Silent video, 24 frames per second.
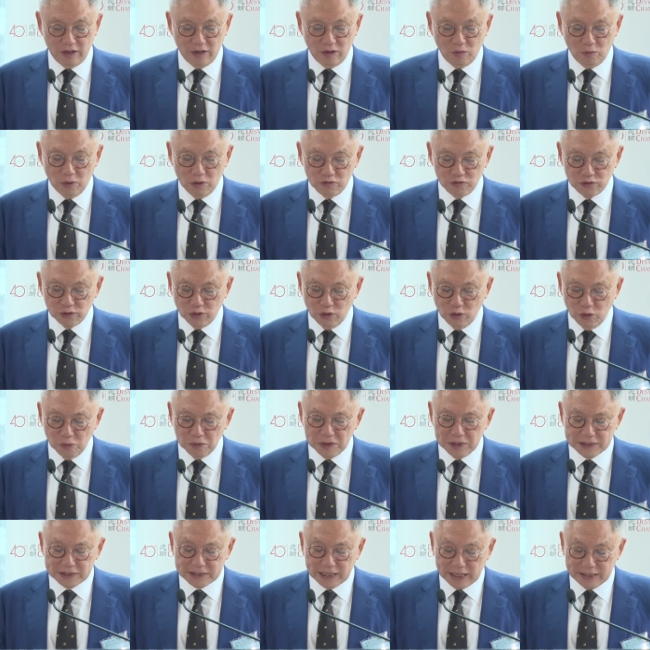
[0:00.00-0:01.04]
One should
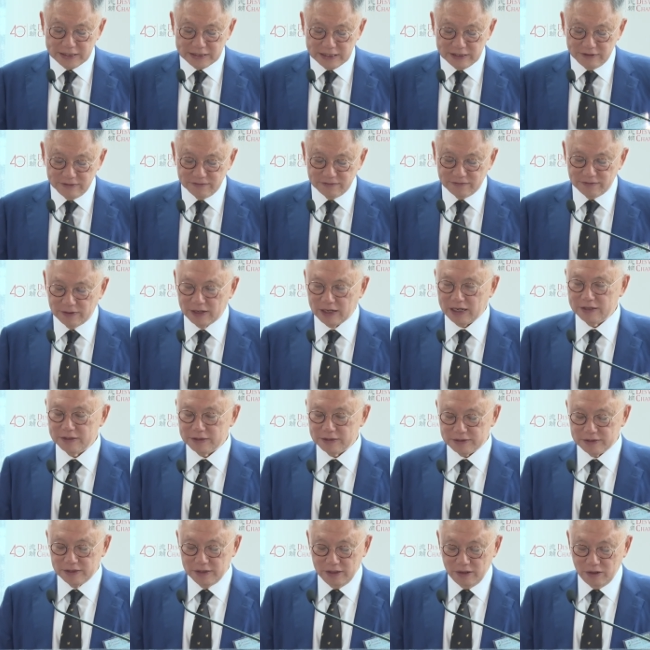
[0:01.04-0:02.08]
always identify
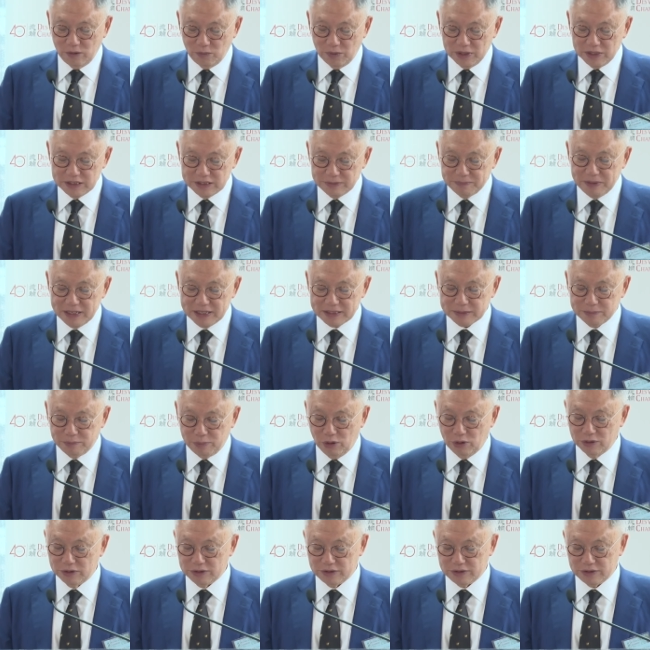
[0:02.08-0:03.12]
one's best
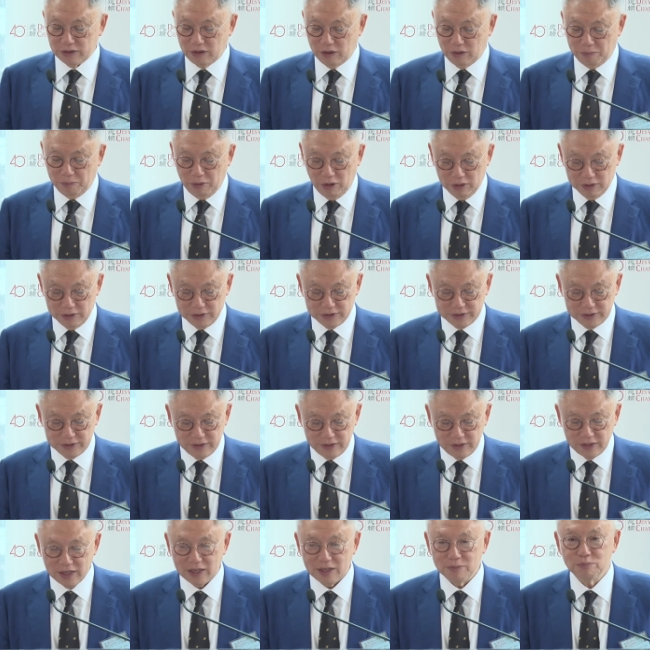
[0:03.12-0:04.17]
point or points
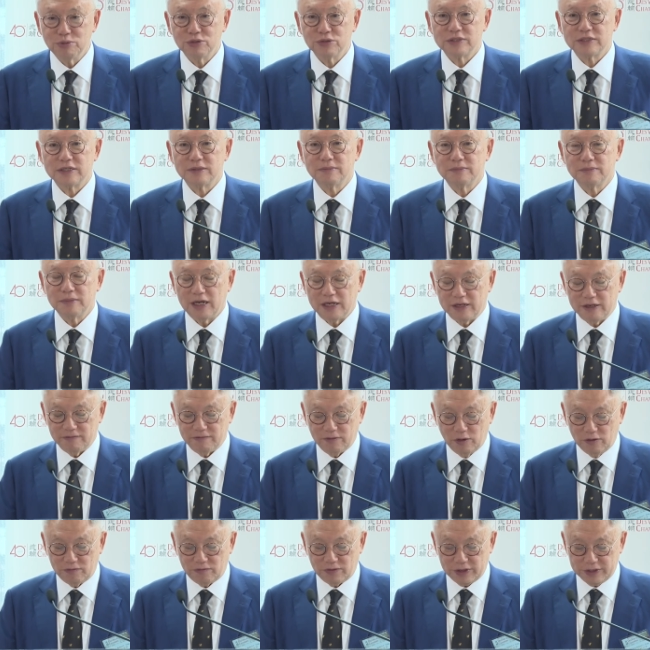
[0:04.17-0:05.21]
and put them at the
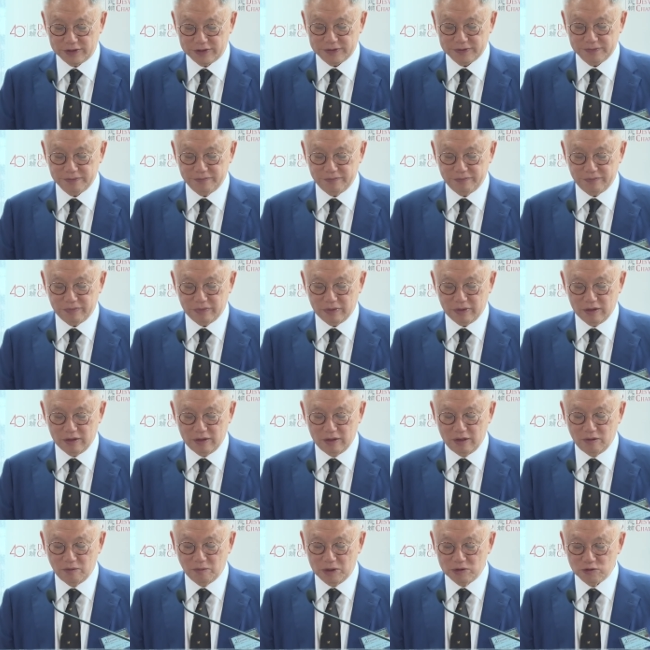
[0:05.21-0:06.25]
forefront.
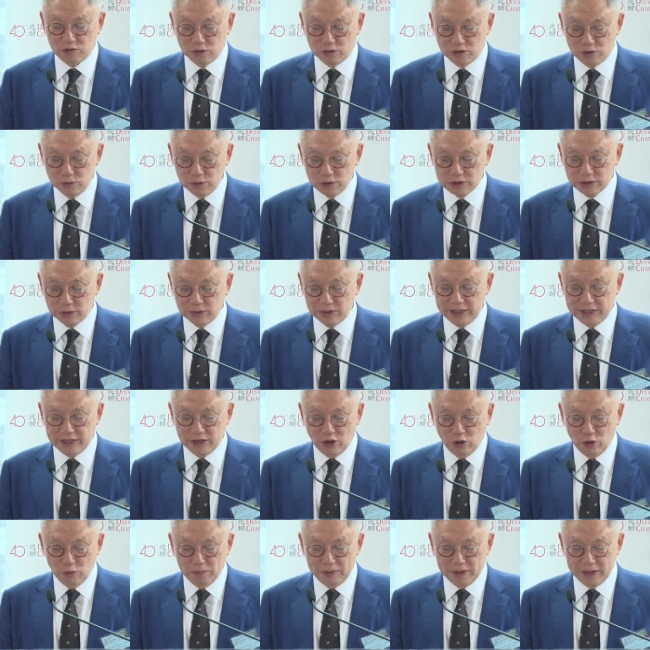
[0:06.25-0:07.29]
One should do so in the
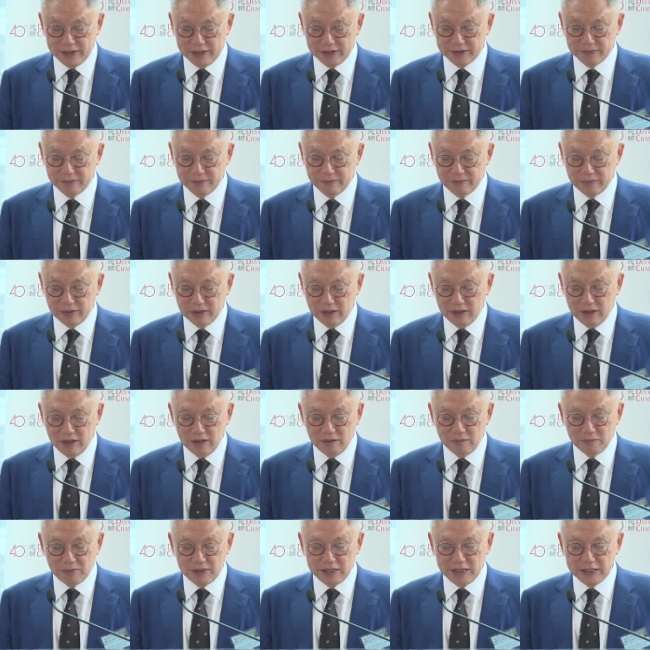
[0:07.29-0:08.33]
opening,
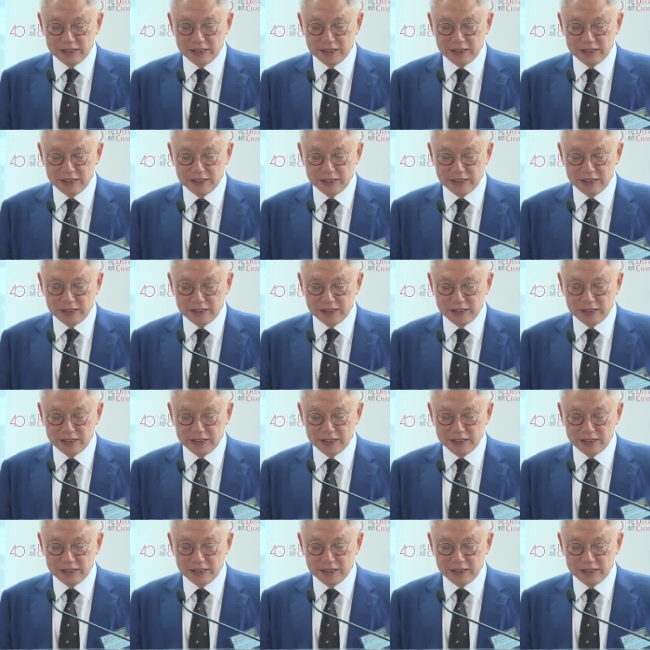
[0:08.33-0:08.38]
but